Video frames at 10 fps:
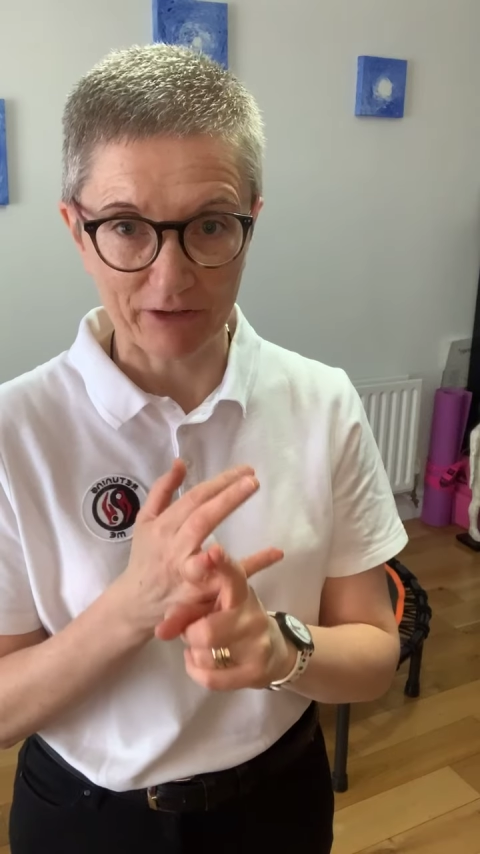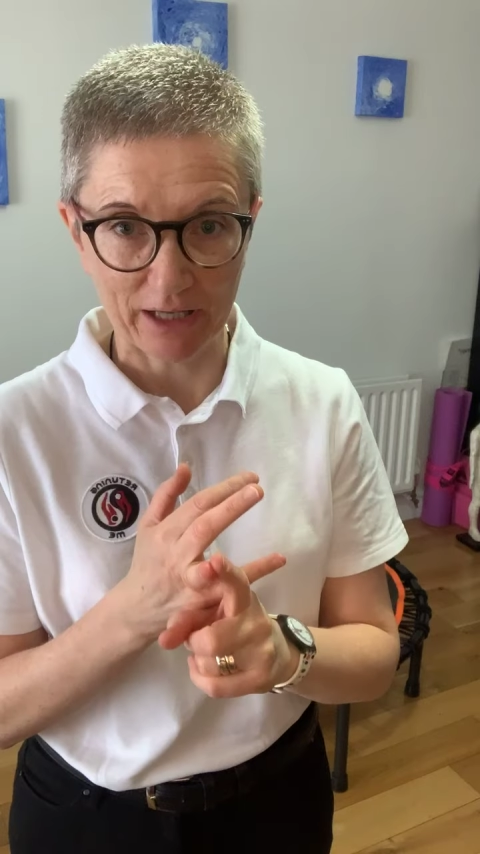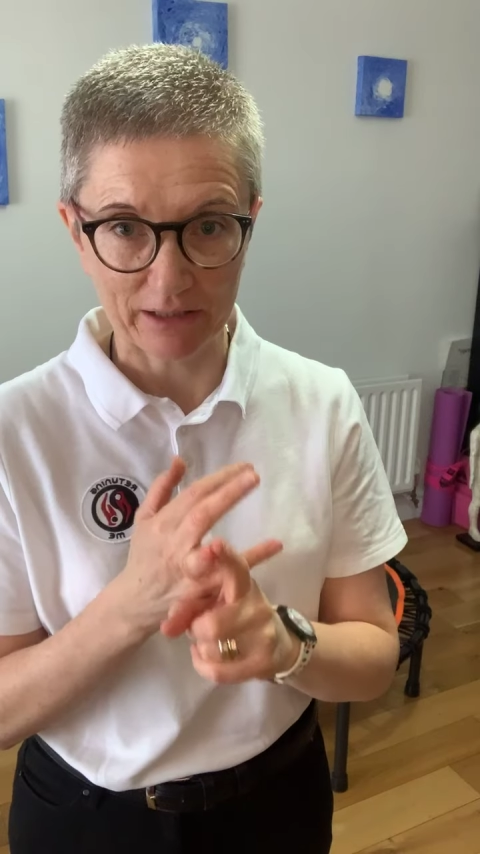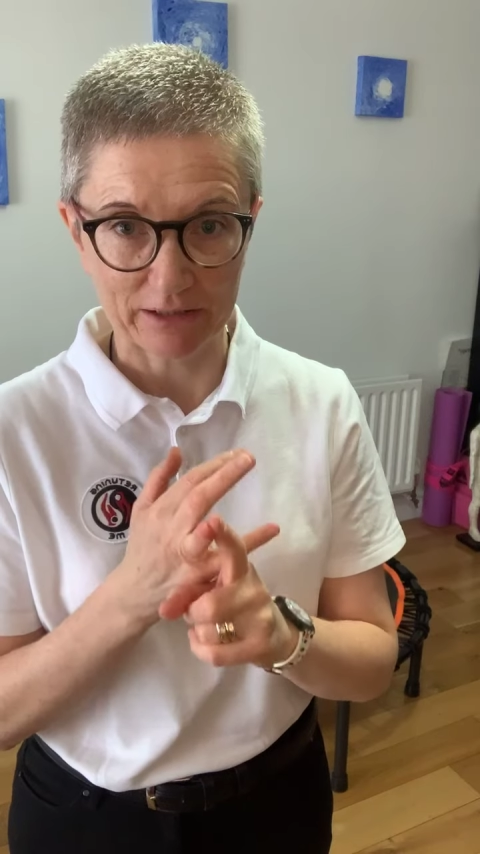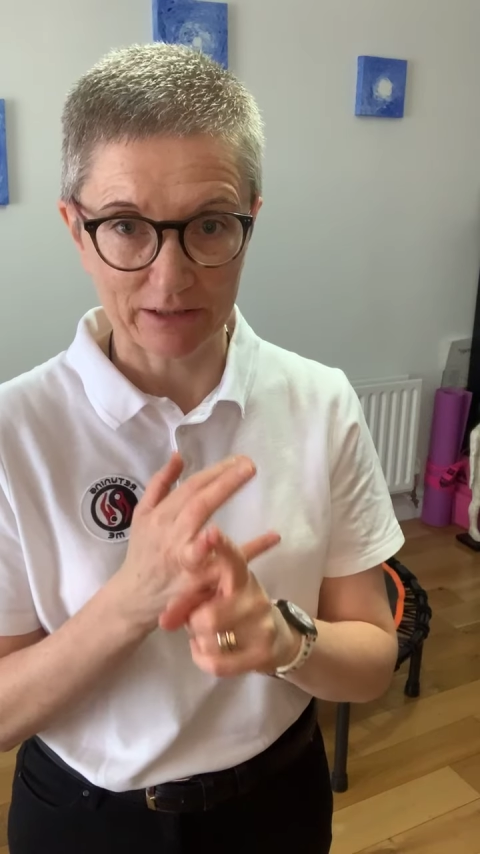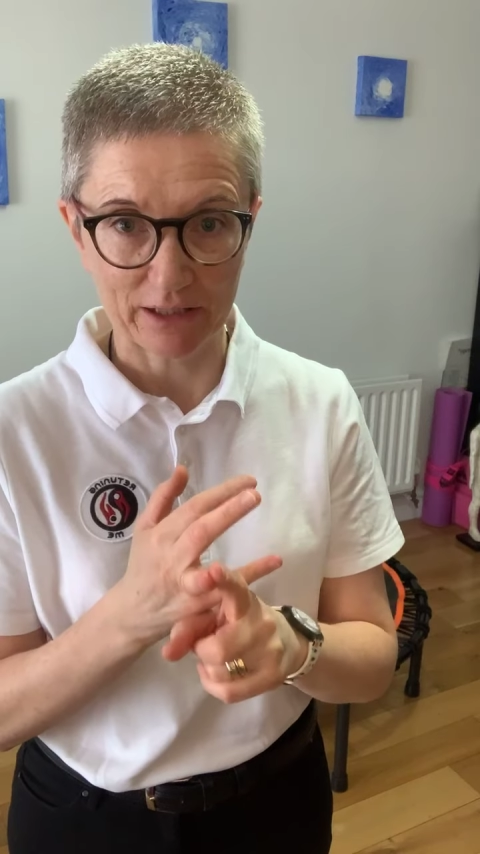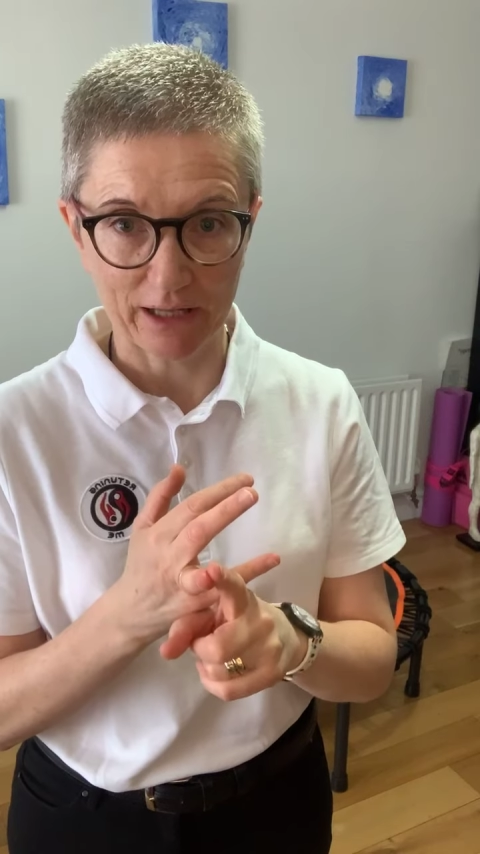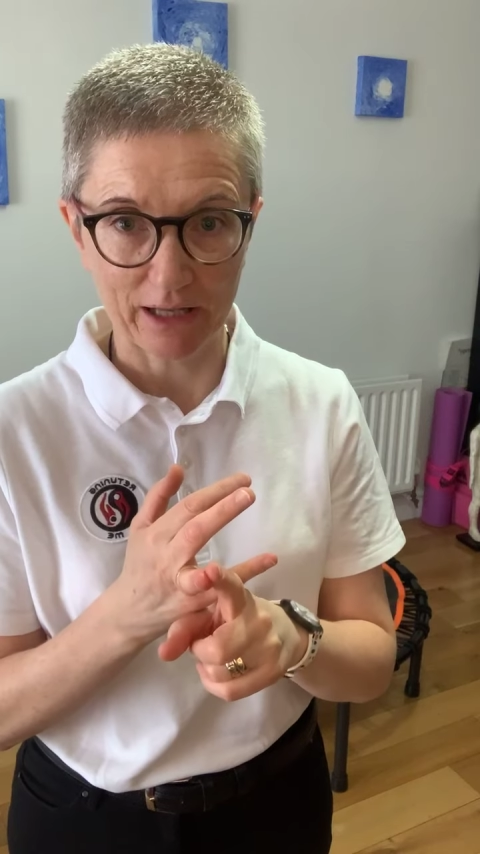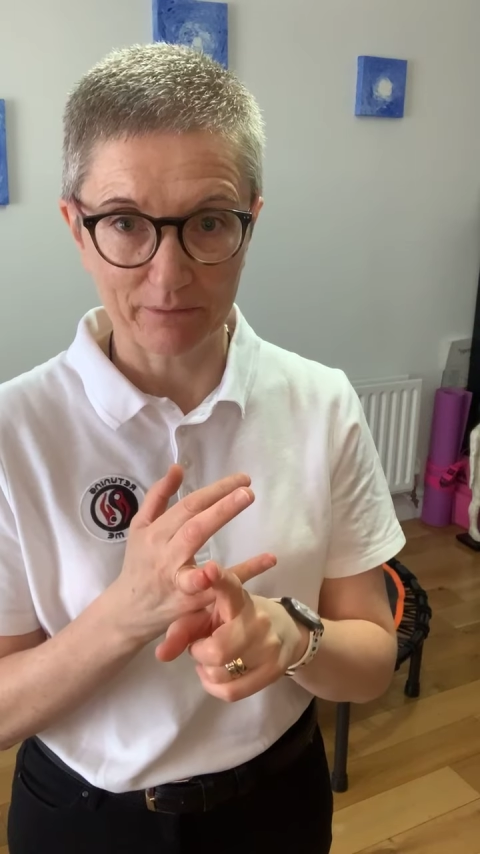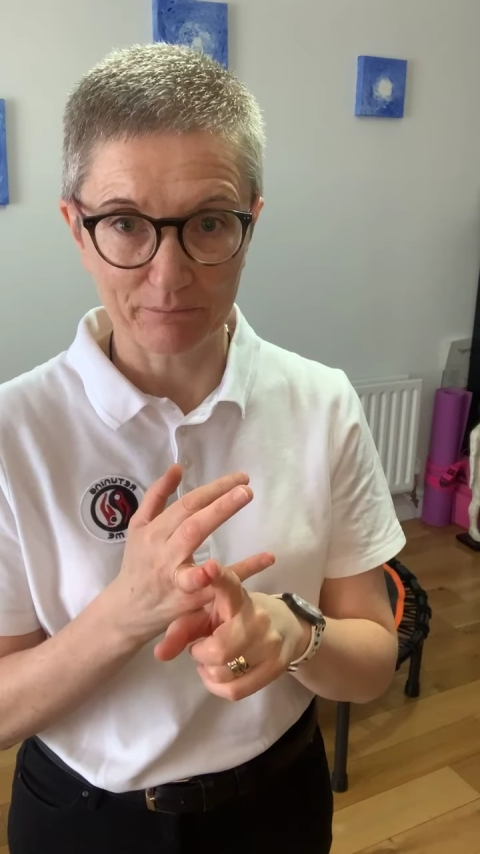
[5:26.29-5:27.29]
had
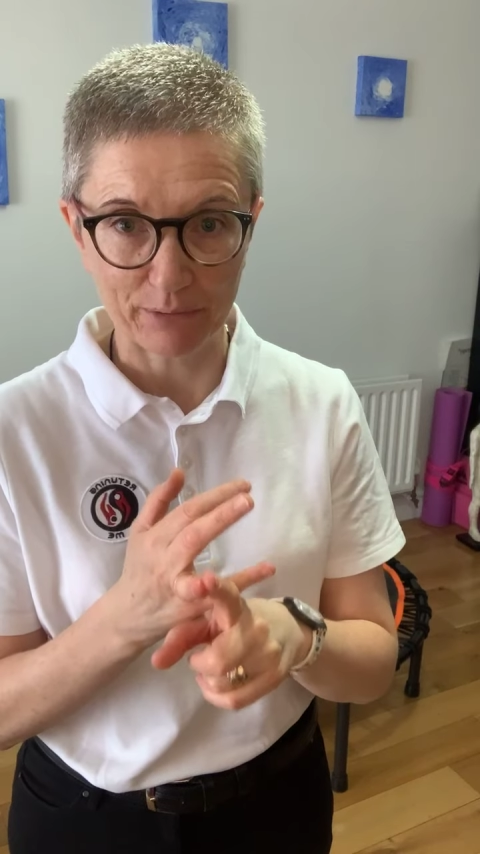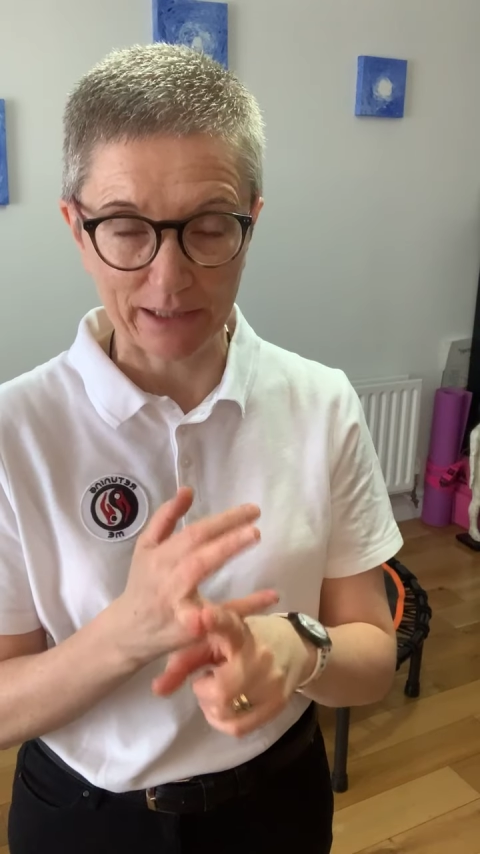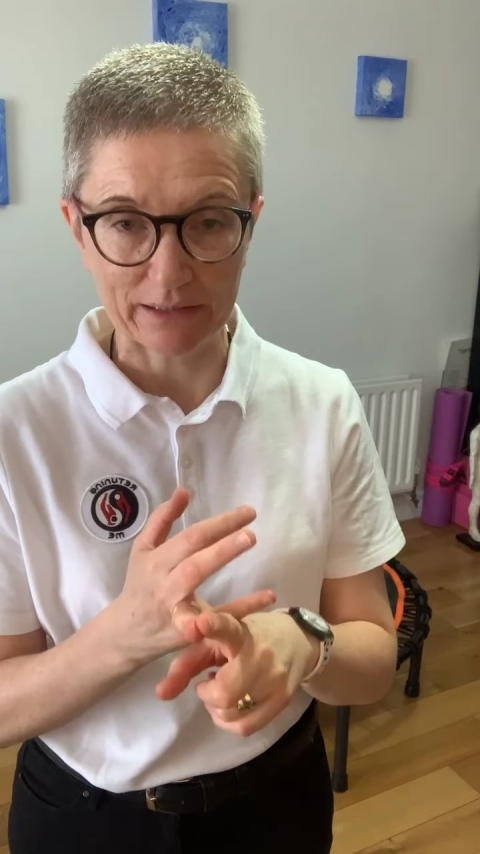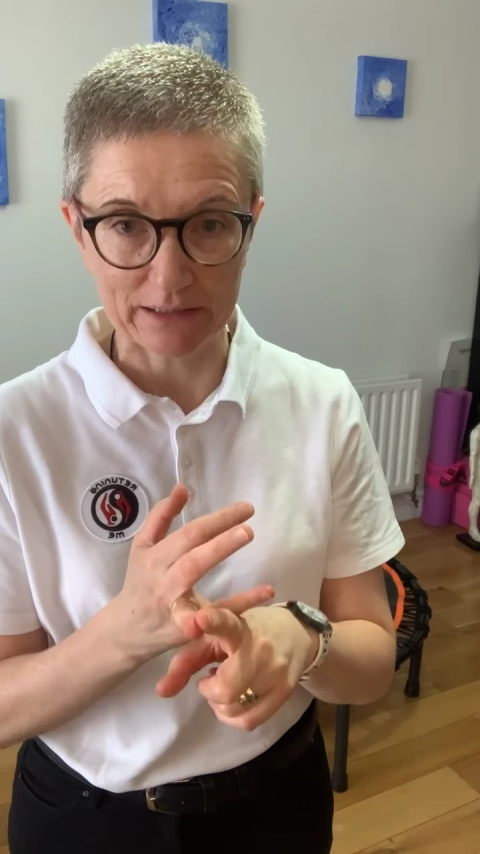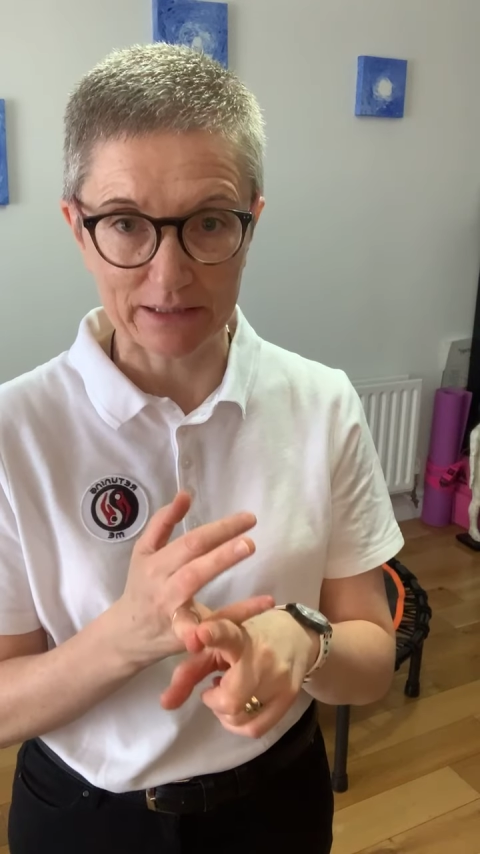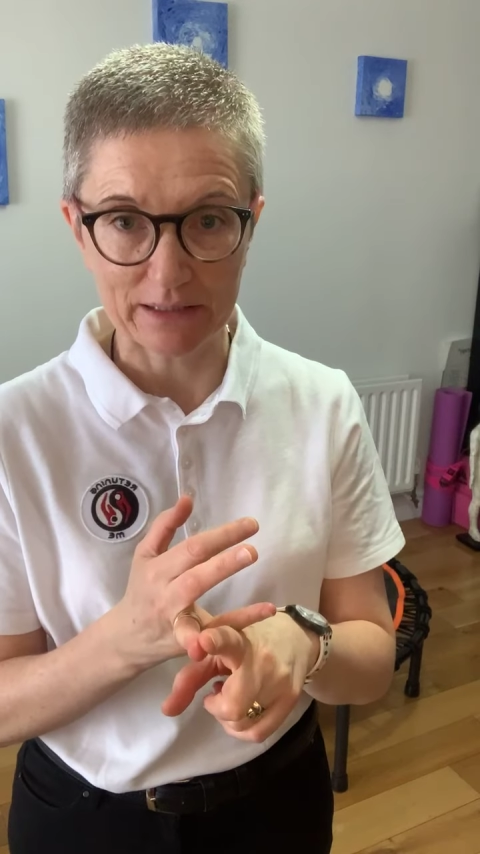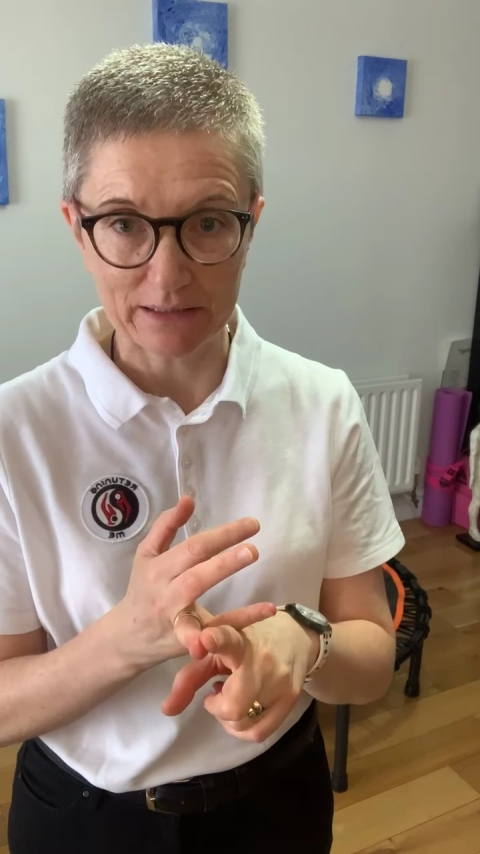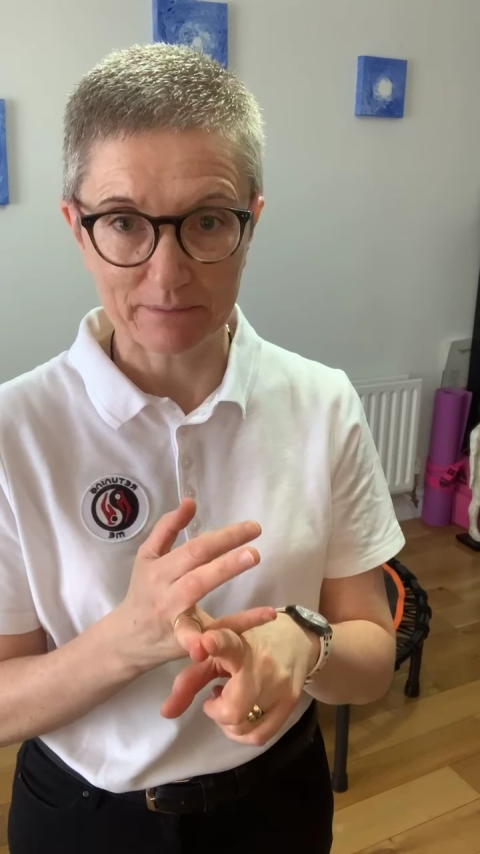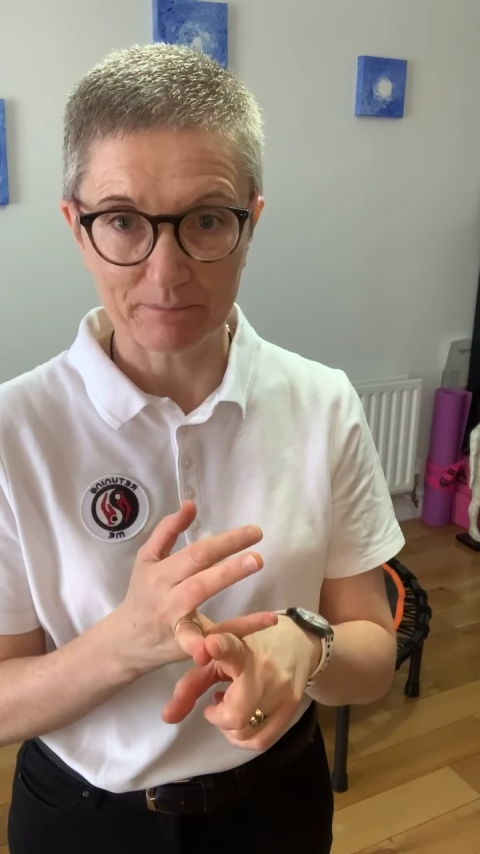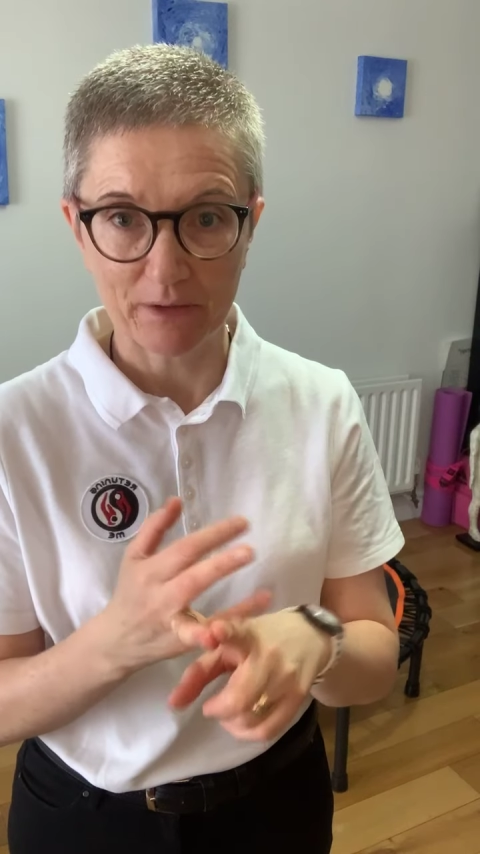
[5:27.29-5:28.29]
pregnancies.